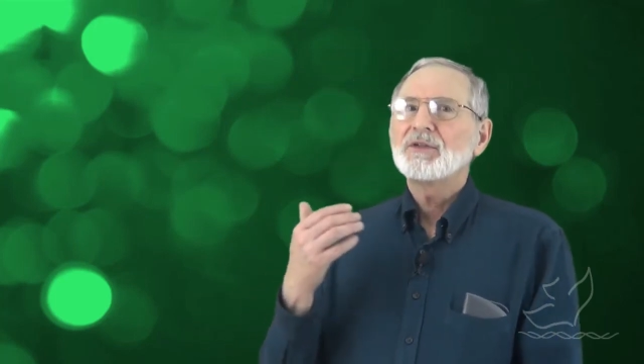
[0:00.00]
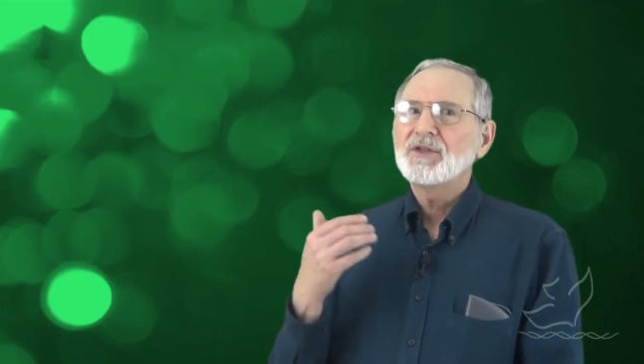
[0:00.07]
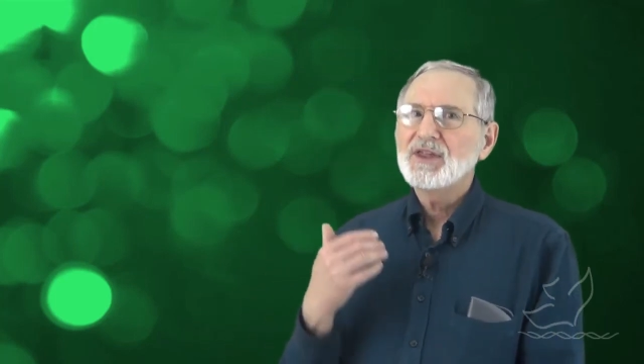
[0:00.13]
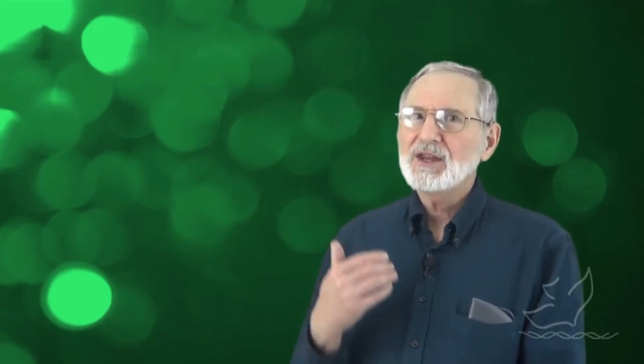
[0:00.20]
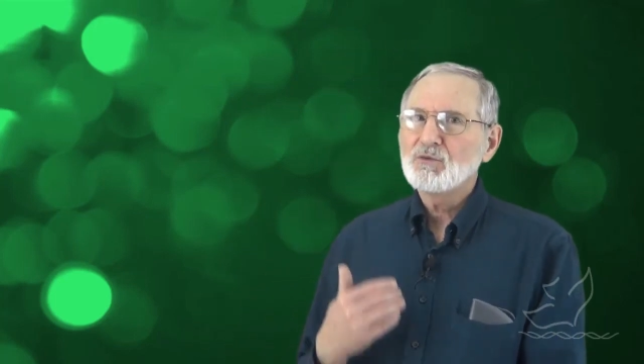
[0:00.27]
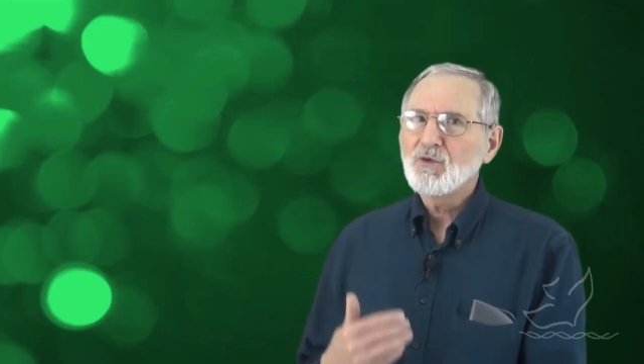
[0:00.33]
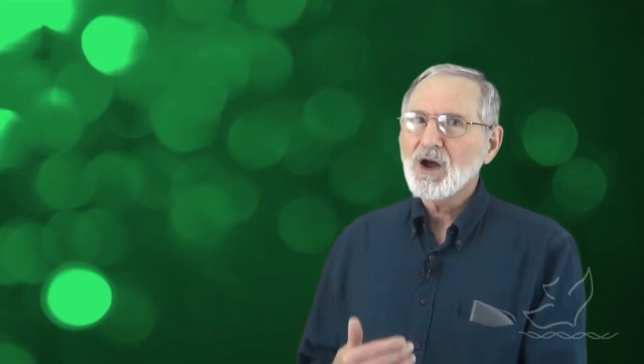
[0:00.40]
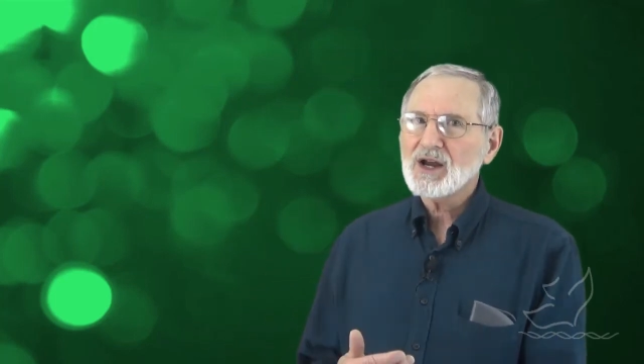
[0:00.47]

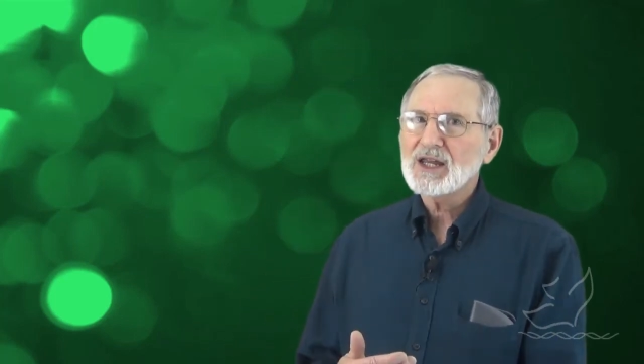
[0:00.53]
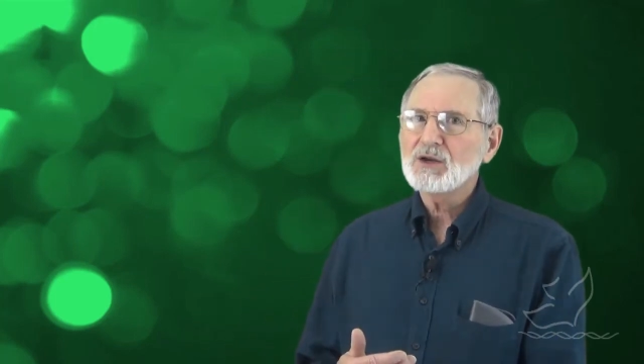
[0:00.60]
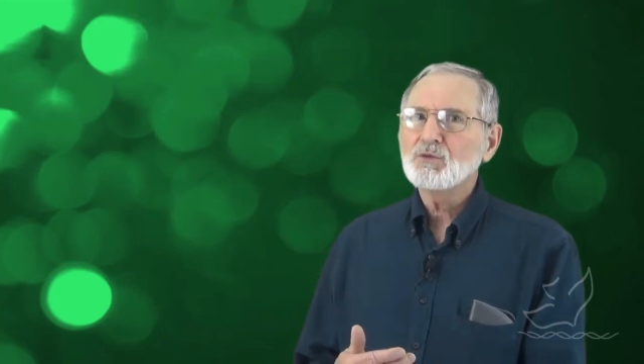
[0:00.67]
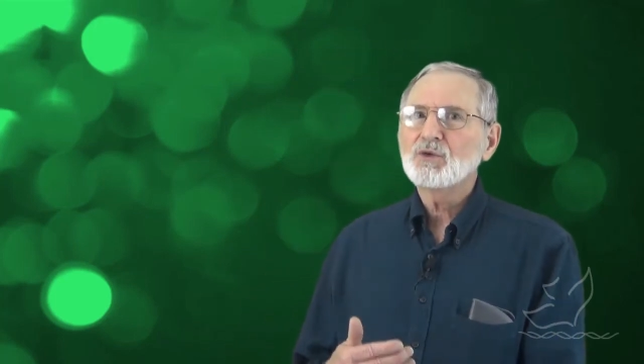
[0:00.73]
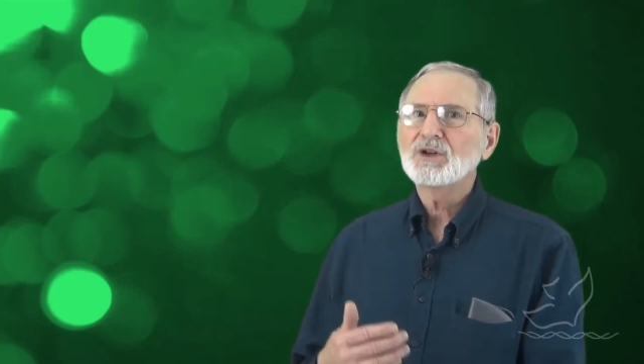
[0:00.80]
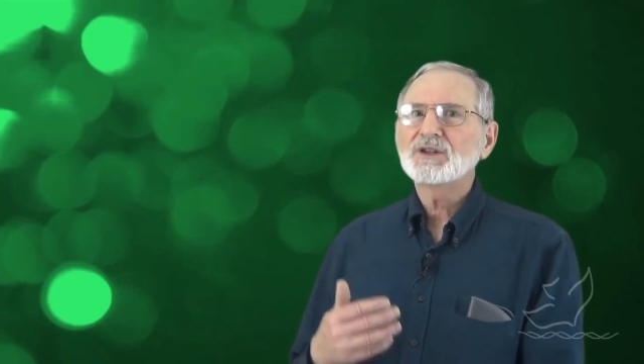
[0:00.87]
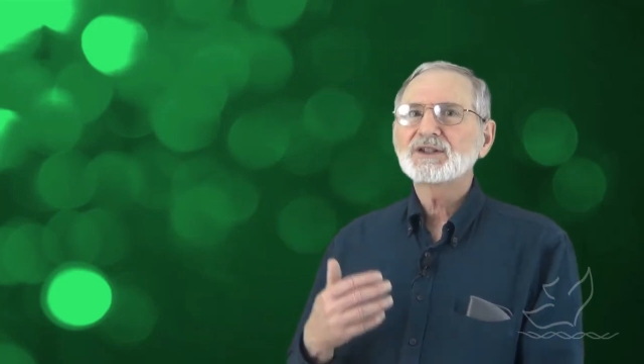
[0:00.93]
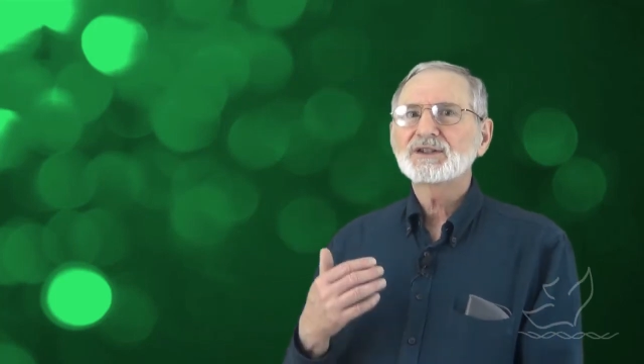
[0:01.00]
The rocky
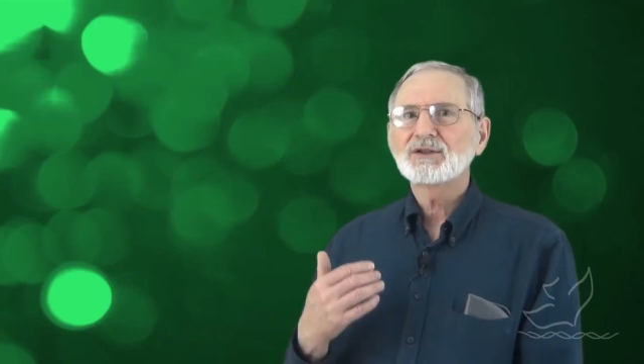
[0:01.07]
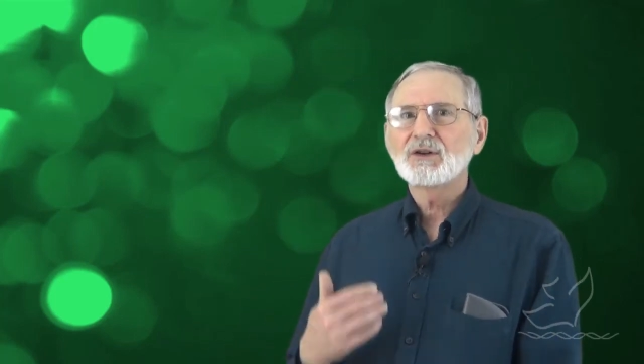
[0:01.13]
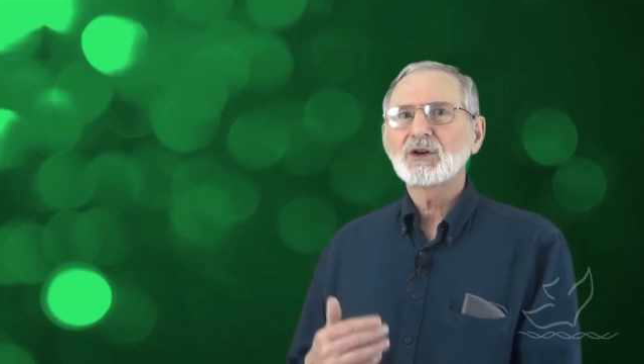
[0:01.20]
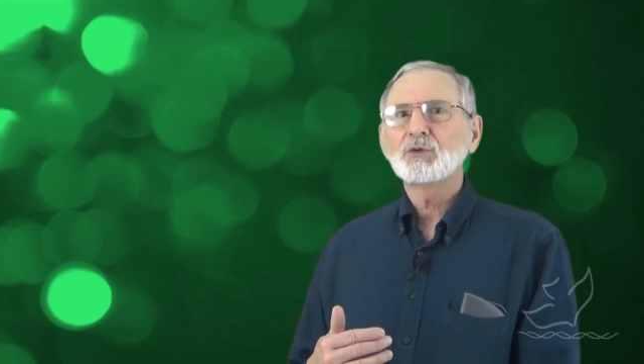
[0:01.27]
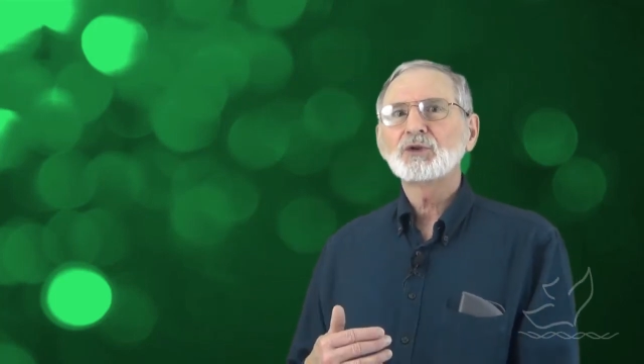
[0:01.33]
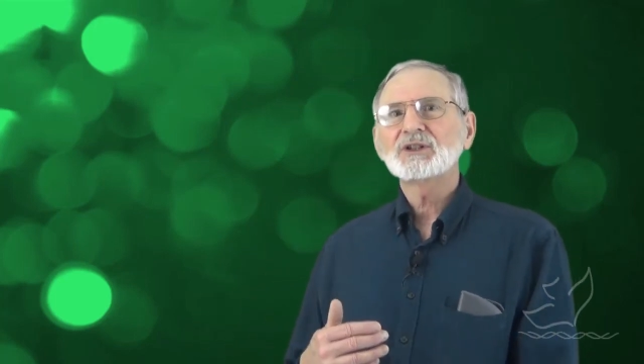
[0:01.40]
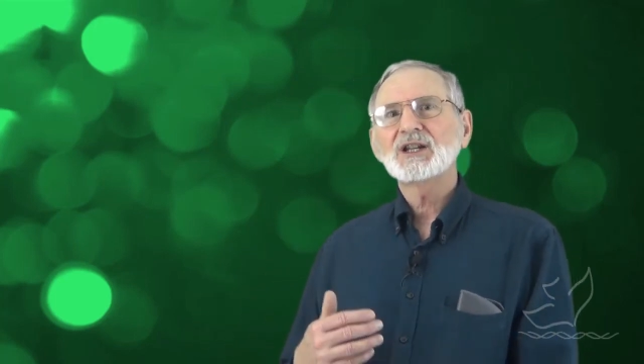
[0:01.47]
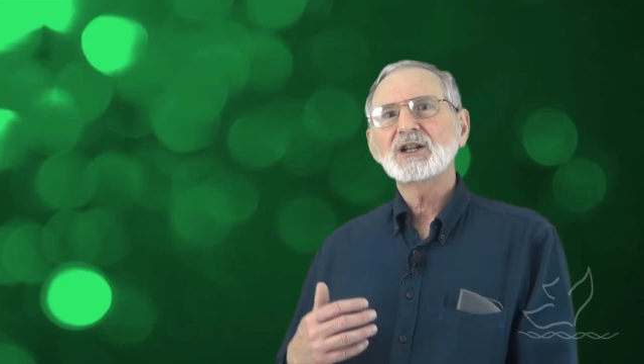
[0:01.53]
woods
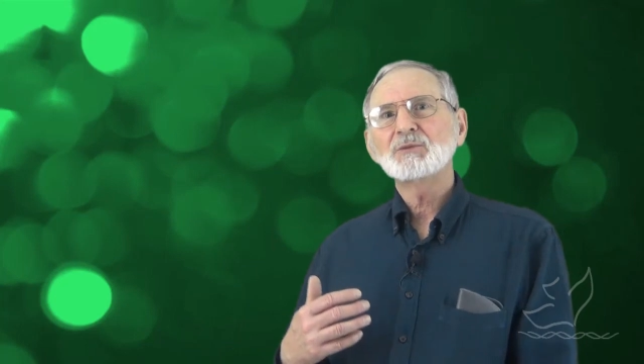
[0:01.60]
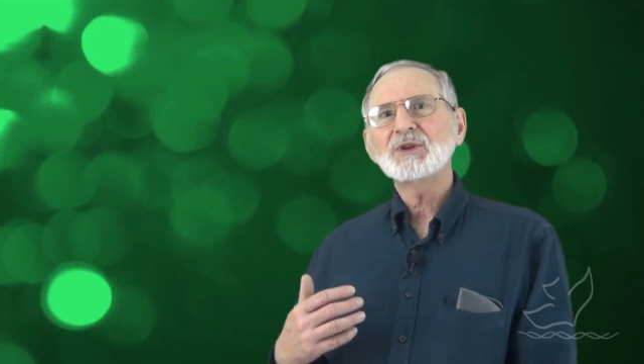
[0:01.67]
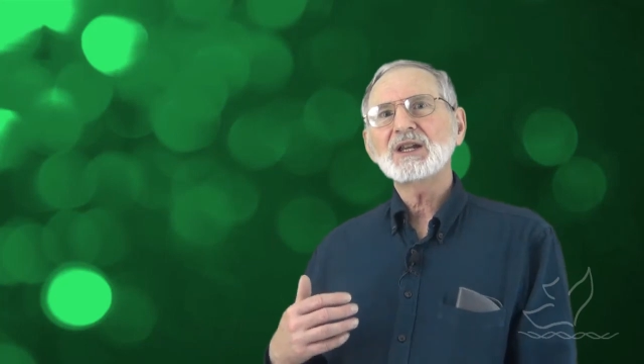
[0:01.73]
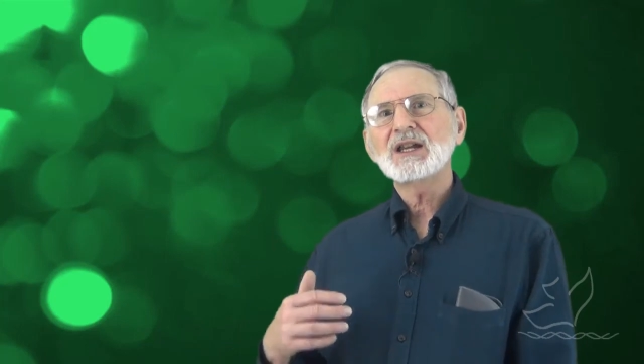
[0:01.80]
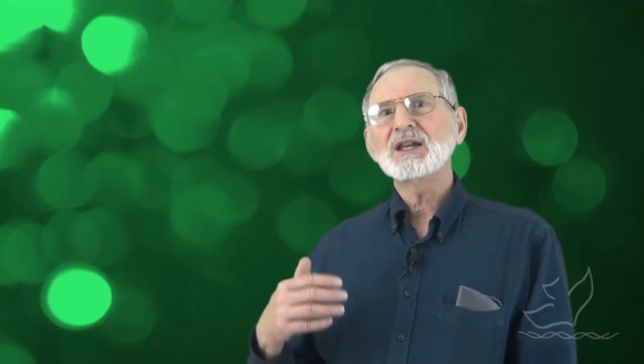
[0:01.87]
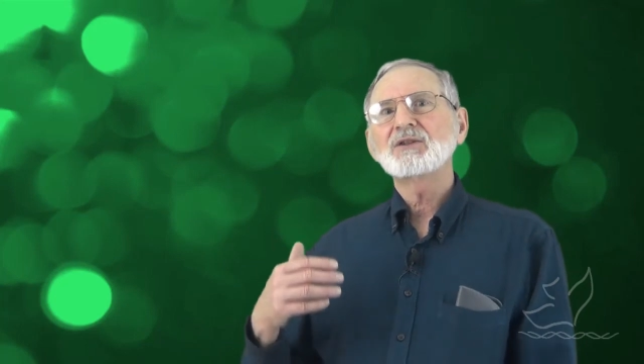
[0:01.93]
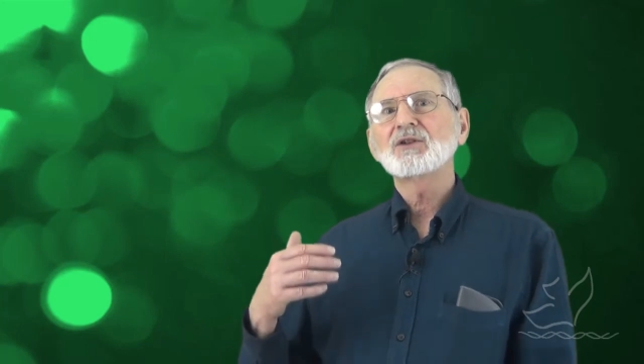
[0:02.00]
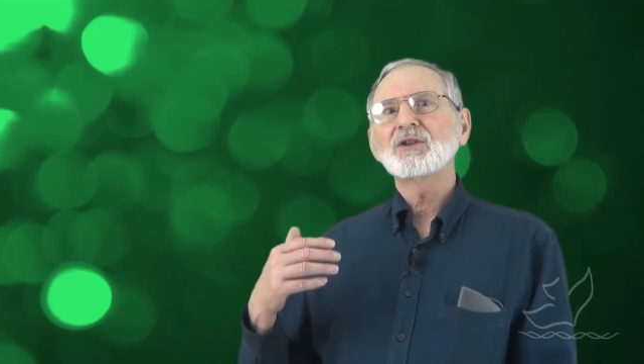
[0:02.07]
soil will tend to be
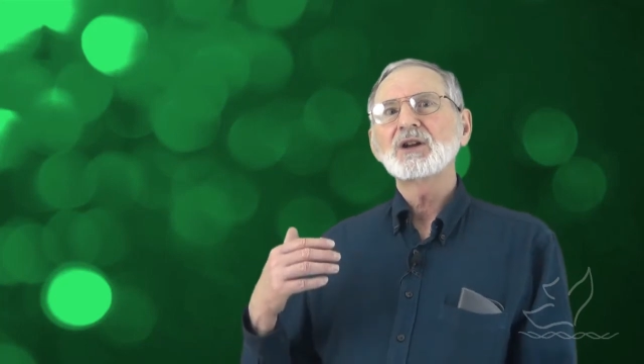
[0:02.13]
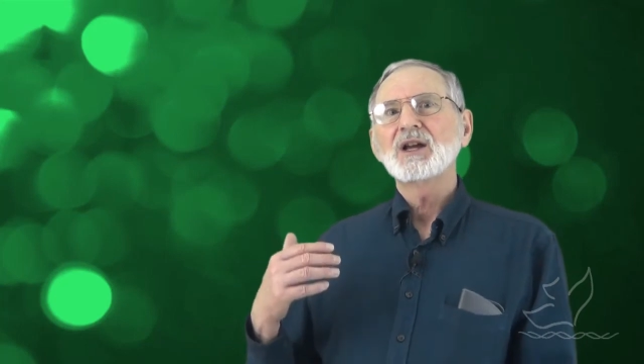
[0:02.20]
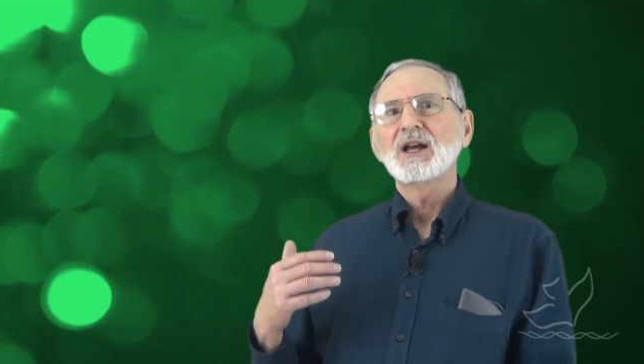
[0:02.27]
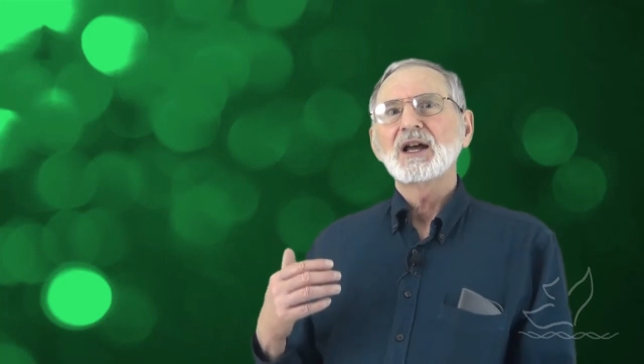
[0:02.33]
either